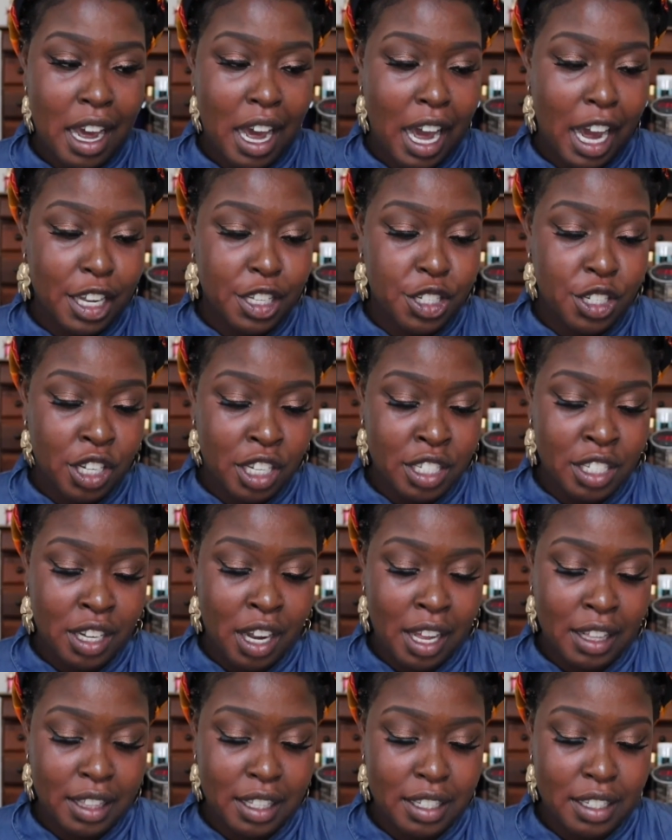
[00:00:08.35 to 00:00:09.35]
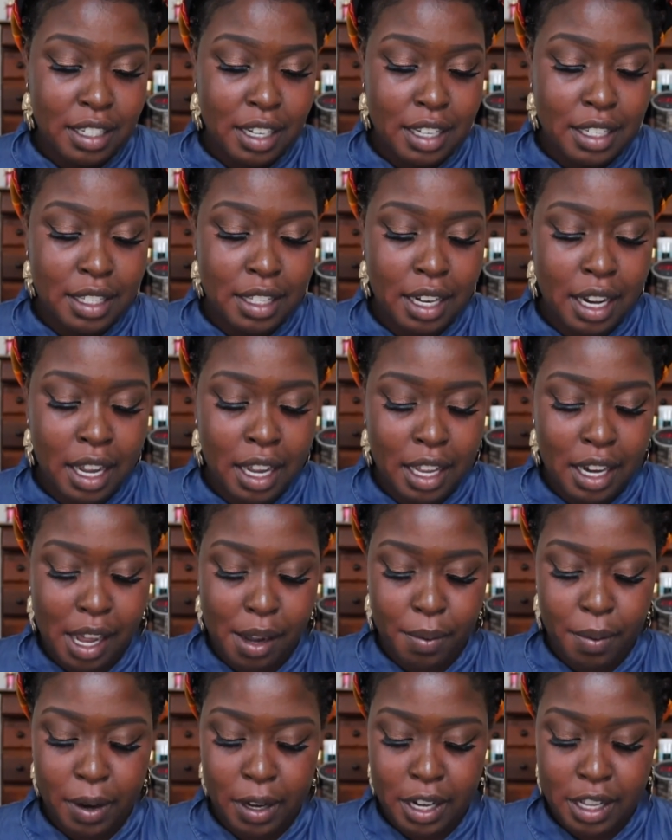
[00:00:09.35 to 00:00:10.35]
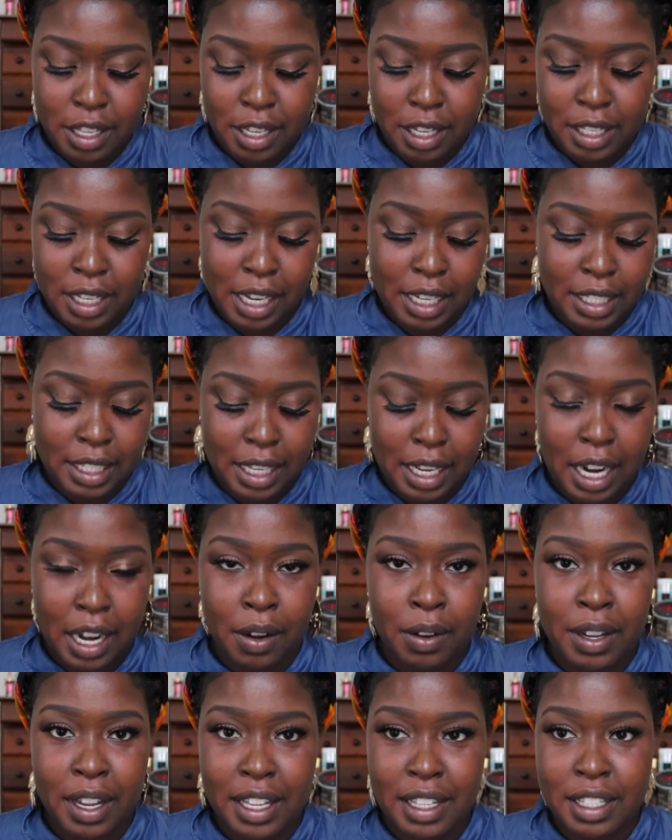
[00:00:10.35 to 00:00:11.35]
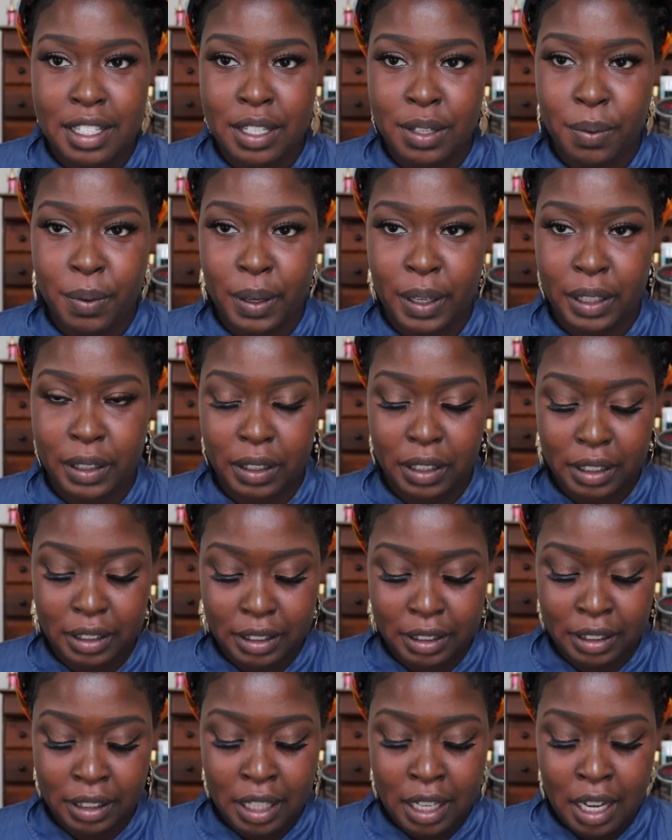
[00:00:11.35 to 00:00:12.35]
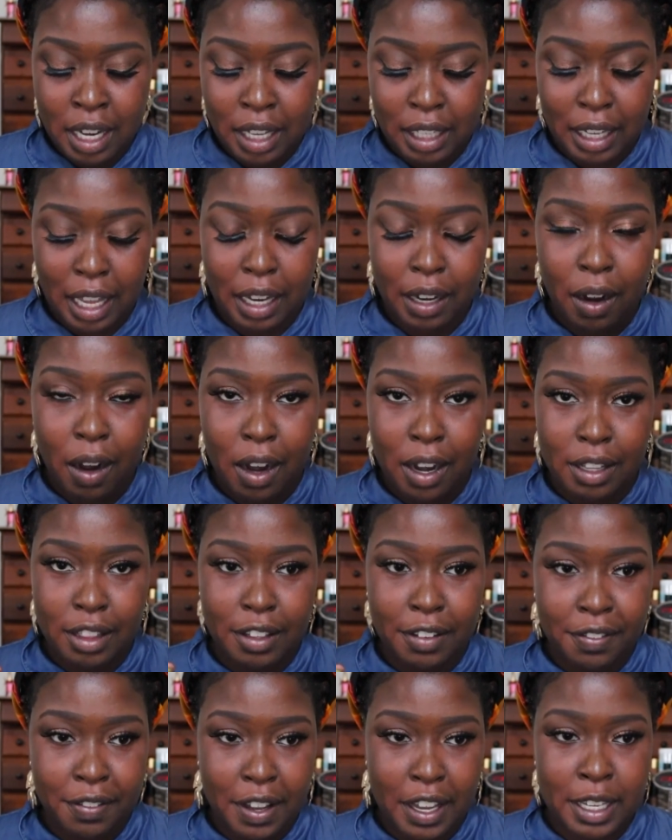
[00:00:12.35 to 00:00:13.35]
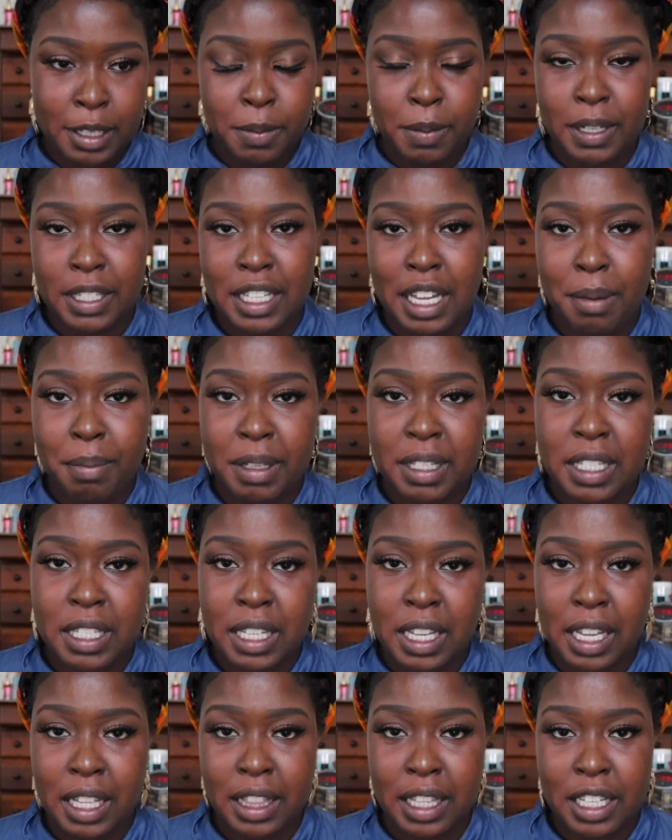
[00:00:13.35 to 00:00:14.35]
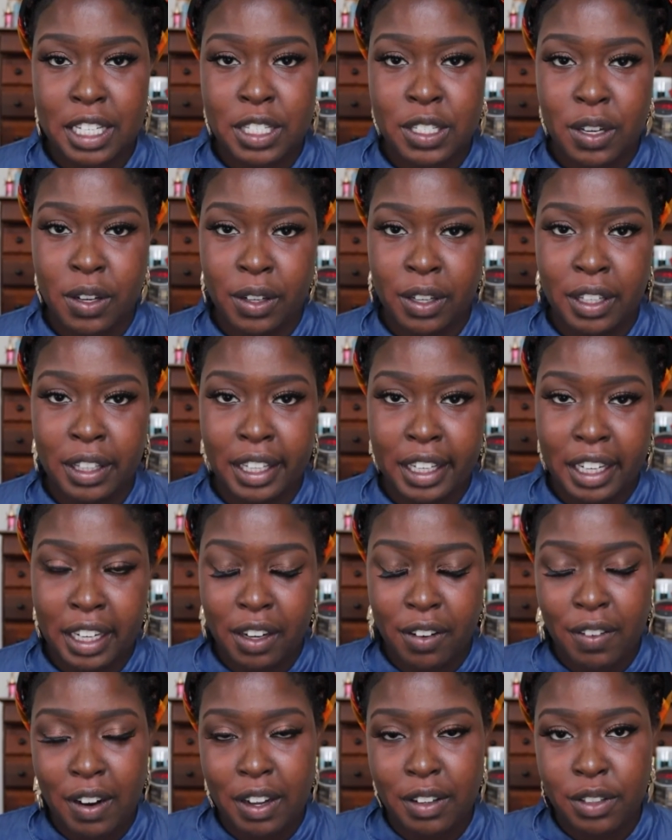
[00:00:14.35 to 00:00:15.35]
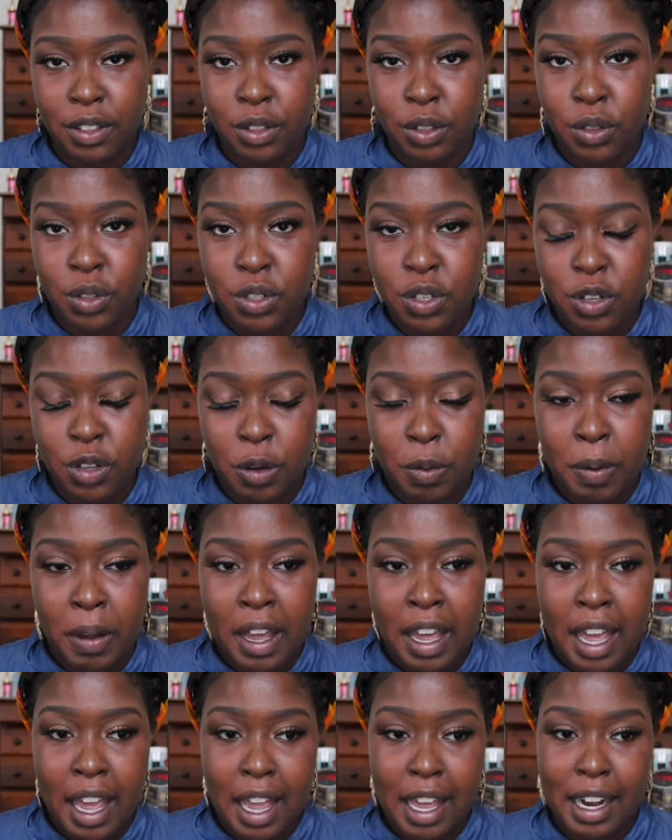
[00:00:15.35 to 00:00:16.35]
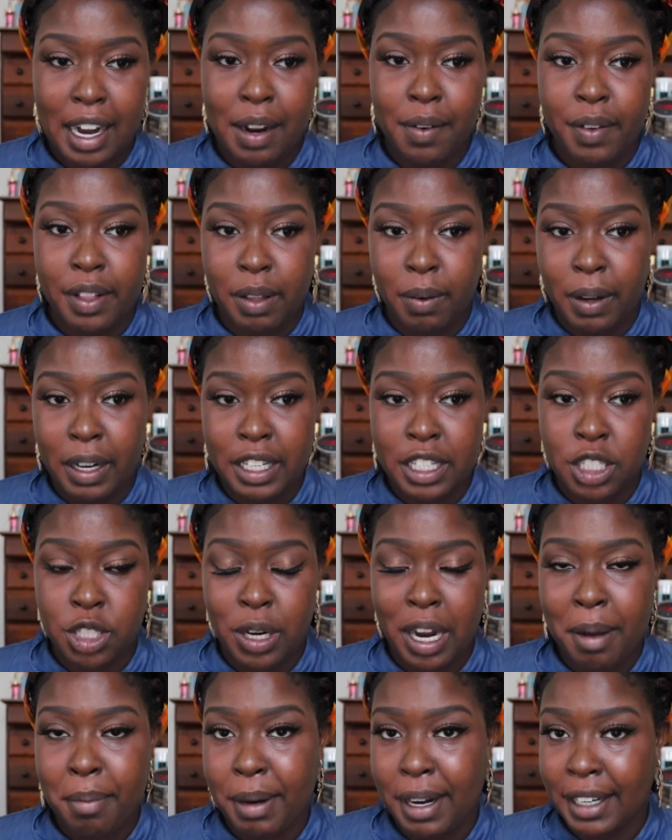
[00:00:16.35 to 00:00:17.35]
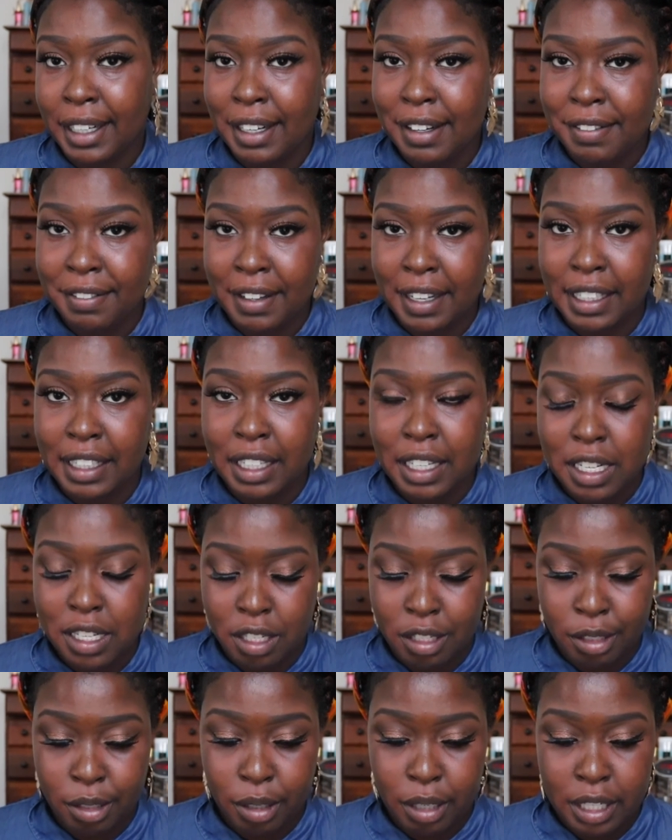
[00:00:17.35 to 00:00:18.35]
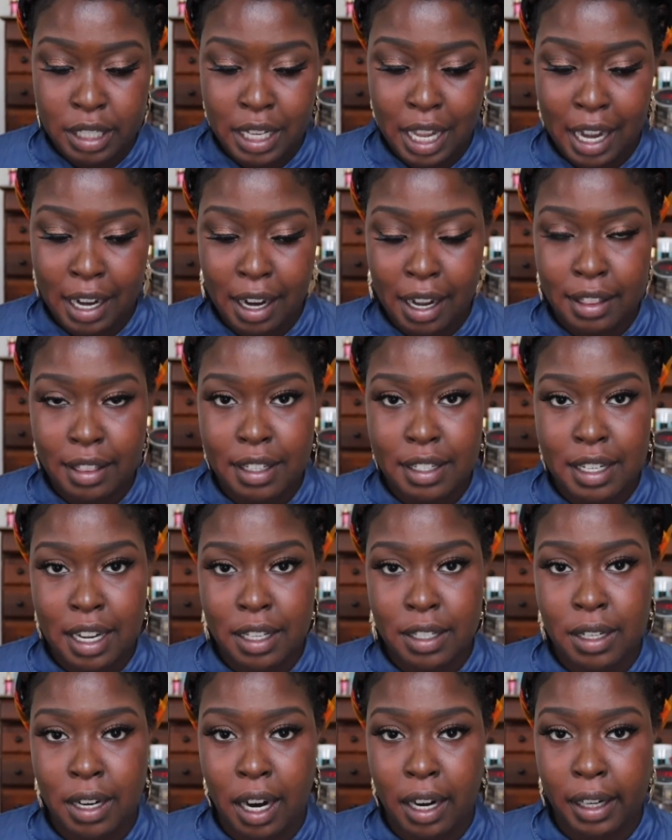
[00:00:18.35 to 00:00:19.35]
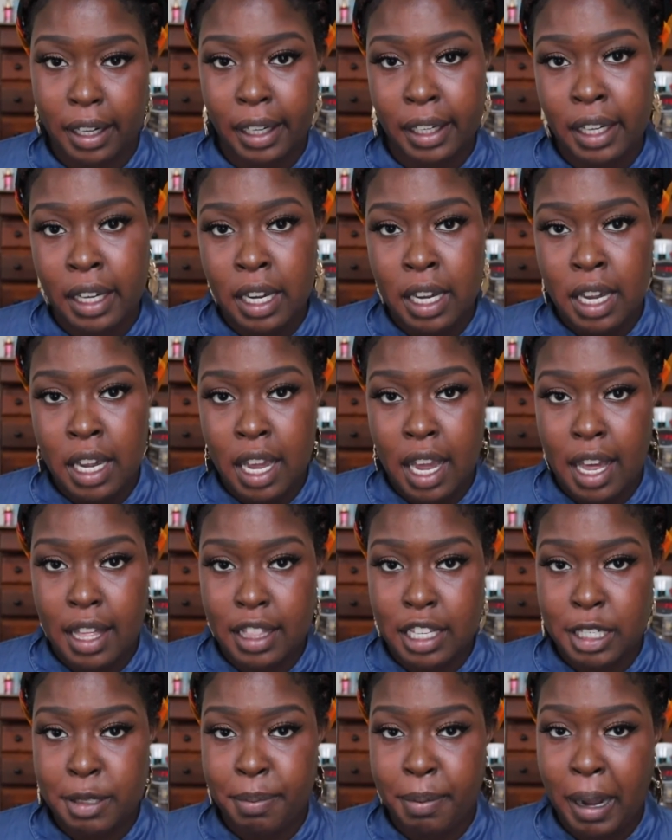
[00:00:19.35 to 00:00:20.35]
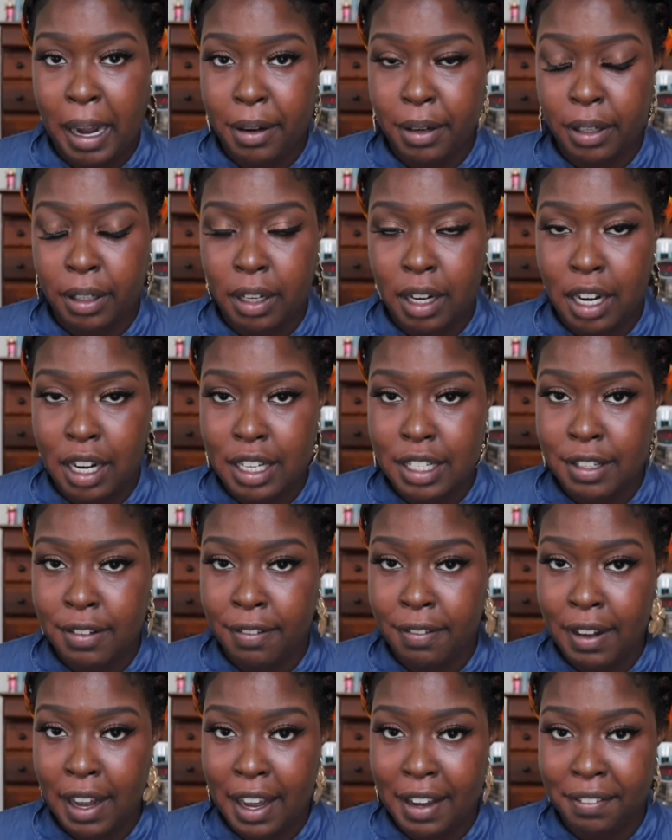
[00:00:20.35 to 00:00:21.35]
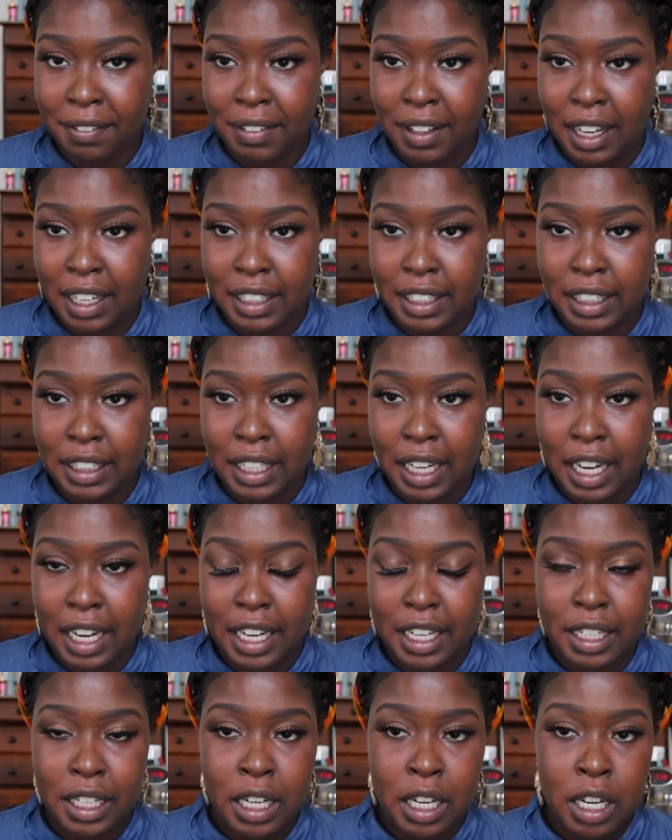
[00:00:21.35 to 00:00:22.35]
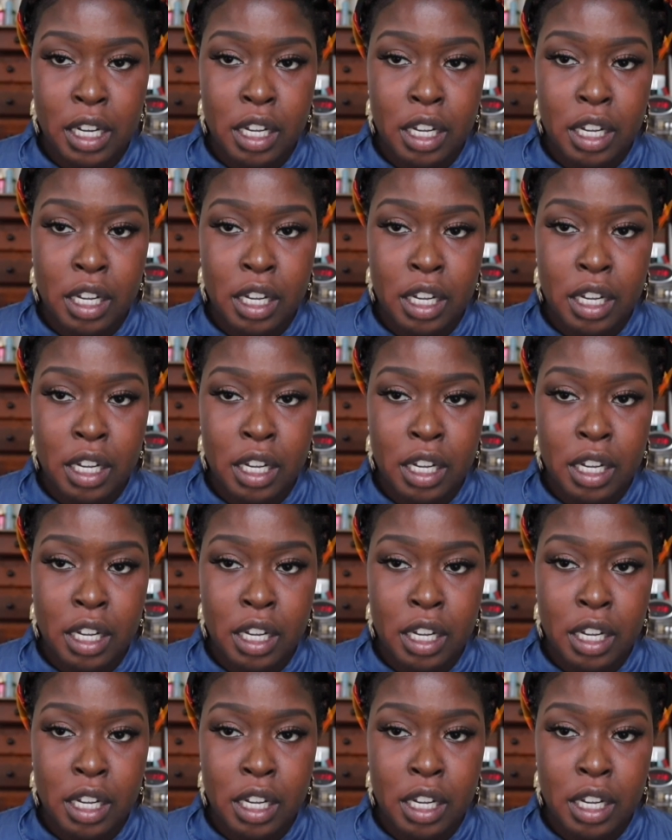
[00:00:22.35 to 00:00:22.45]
I just got this yesterday and I wanted to test it out and see what it looks like on the face because I've been seeing this circulating around YouTube and I really wanted to try it, but I couldn't find it in stores. I got this at Target and this powder costs $5.99.